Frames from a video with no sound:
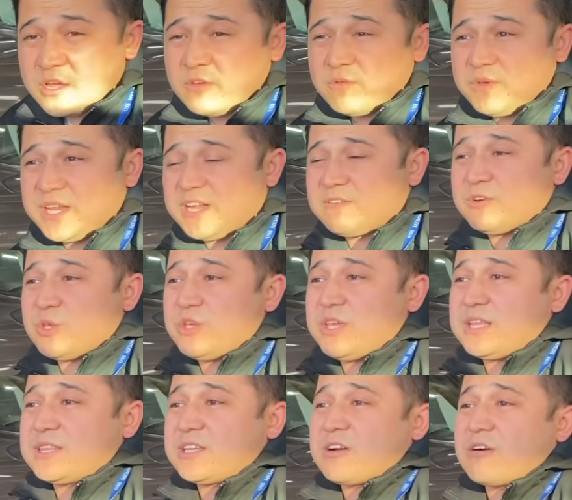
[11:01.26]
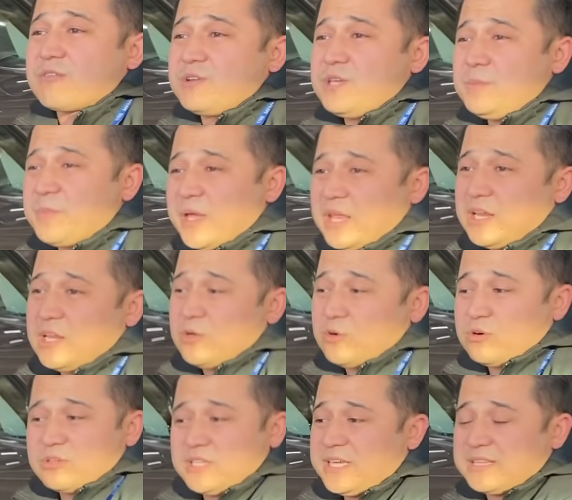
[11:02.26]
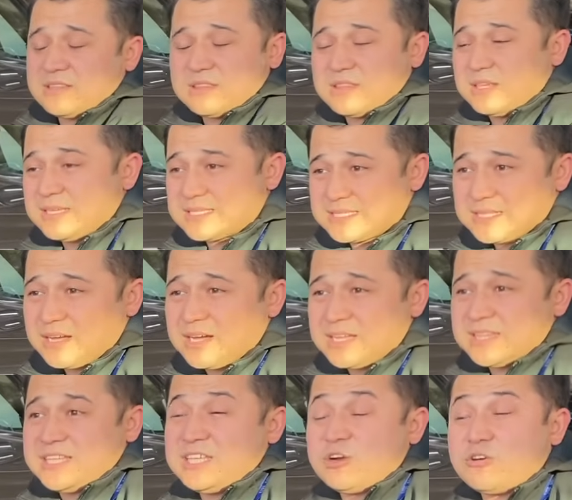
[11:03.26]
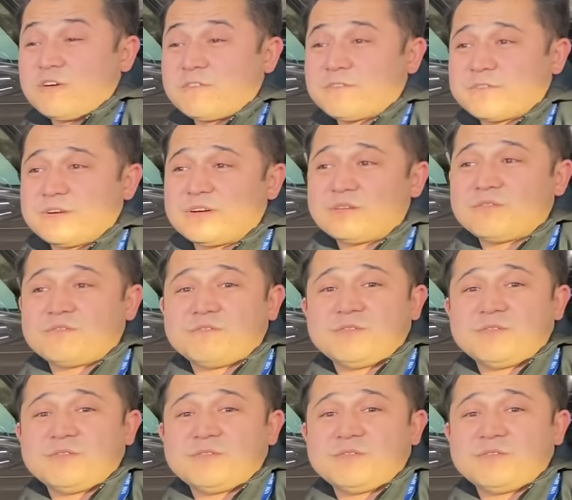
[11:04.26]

whenever you get the car repainted or get things done, they offer